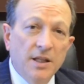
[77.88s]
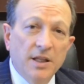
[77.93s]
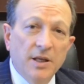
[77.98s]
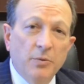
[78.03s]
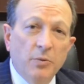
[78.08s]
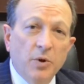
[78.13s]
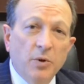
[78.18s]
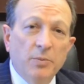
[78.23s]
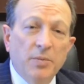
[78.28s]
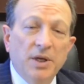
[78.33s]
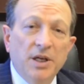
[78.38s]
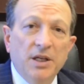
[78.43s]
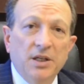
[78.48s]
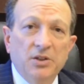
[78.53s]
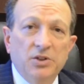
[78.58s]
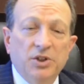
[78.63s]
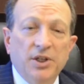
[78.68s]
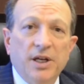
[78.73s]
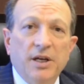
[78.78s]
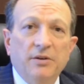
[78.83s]
They weren't
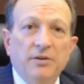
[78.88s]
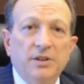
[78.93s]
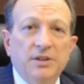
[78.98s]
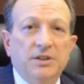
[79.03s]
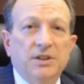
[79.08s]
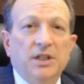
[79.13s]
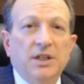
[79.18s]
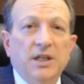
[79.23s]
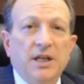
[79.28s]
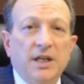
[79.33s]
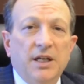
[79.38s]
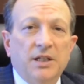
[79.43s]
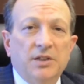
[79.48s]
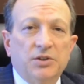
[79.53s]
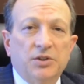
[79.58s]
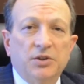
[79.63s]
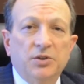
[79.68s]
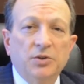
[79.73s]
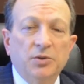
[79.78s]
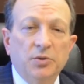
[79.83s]
being challenged and
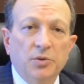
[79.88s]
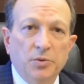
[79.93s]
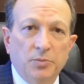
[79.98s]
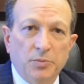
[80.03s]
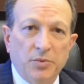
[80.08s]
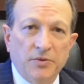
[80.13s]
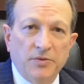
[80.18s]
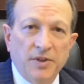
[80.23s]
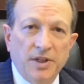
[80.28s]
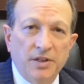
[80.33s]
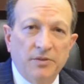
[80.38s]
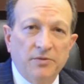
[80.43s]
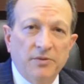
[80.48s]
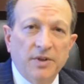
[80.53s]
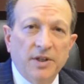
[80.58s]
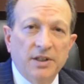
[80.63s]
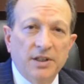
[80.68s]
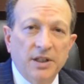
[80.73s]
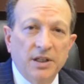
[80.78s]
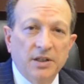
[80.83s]
asked to provide
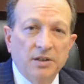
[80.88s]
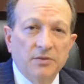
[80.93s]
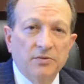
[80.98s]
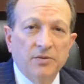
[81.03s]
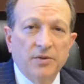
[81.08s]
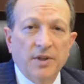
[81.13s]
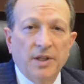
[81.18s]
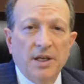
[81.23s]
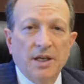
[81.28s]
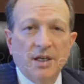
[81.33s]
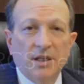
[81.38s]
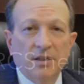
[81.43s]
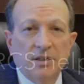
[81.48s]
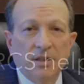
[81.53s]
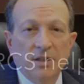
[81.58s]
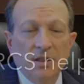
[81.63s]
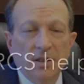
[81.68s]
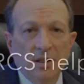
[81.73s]
funding for that.